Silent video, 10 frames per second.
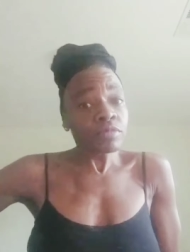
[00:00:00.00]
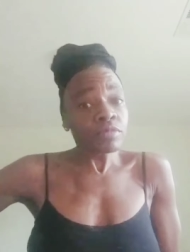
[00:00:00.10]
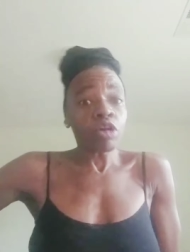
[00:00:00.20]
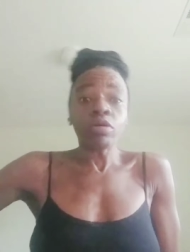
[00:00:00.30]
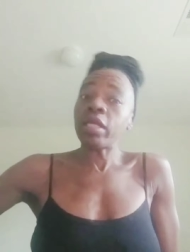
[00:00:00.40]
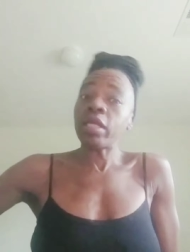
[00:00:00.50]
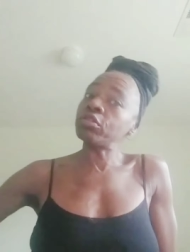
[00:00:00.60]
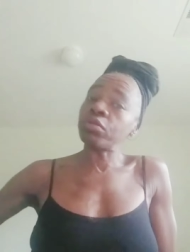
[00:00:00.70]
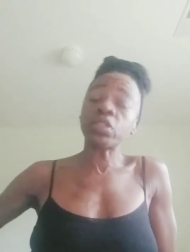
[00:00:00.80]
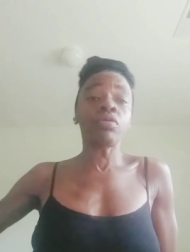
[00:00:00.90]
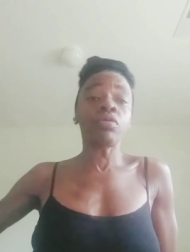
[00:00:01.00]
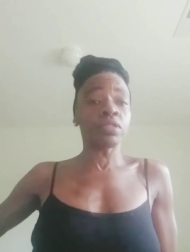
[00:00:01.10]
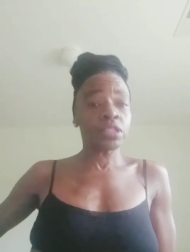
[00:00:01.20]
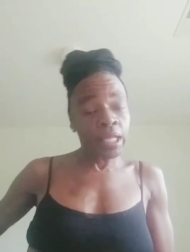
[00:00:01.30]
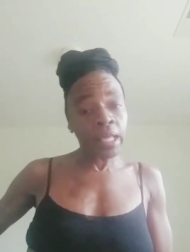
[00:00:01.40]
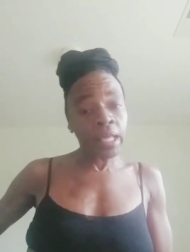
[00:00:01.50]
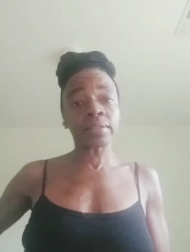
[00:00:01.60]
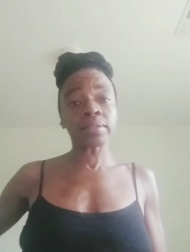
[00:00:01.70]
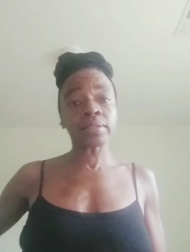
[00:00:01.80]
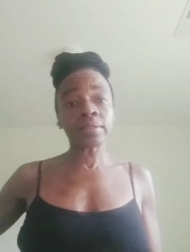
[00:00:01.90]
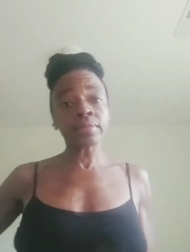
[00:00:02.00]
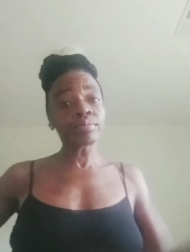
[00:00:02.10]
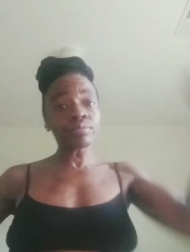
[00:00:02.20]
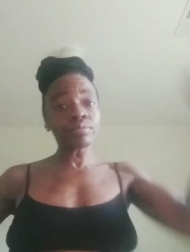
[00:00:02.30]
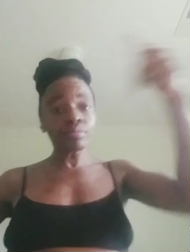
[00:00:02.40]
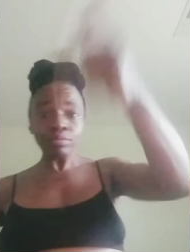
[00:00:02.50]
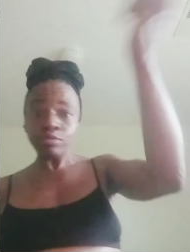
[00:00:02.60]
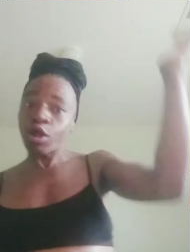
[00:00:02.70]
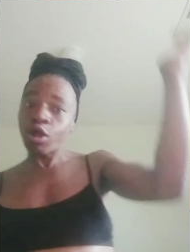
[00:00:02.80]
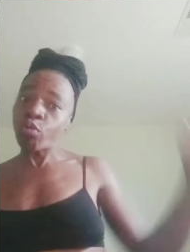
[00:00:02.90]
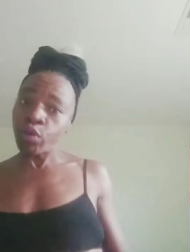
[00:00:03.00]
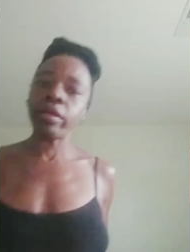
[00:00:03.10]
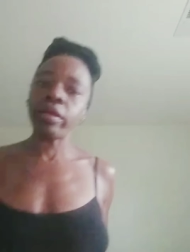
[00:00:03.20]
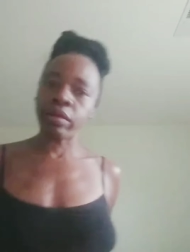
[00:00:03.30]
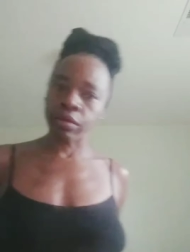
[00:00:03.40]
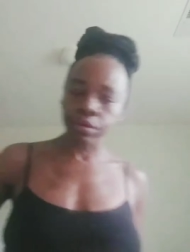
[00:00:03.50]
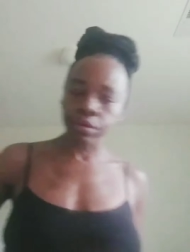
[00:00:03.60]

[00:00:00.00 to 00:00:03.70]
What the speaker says: Don't get it twisted on Gen X. We here.